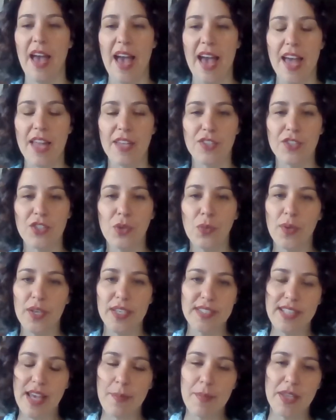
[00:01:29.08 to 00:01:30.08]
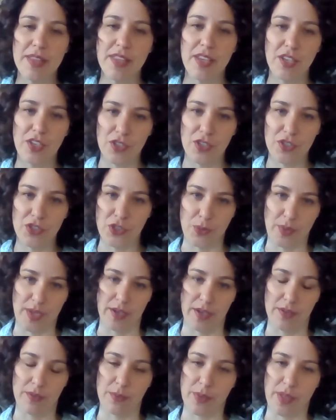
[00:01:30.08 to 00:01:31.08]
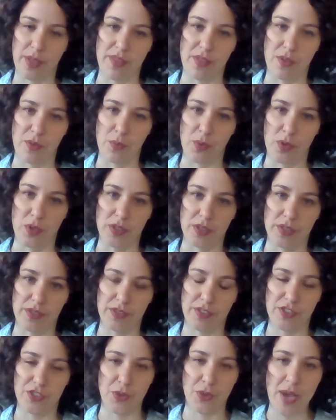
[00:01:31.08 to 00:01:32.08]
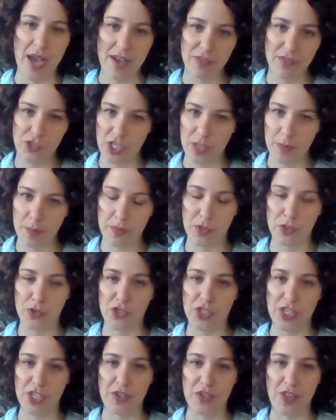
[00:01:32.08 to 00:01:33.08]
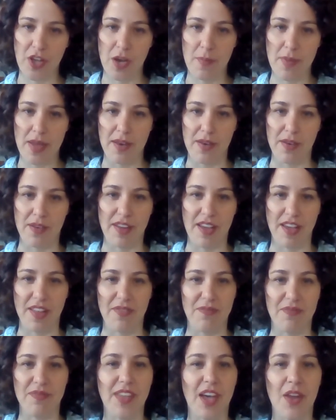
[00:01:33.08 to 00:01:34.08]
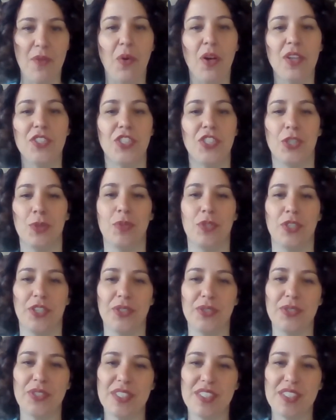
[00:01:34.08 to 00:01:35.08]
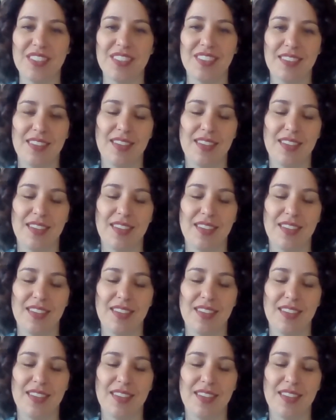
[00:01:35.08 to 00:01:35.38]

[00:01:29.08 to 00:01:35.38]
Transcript: And so what does that mean that you're doing with the wool? So you have sheep, you shear them, and then what do you produce?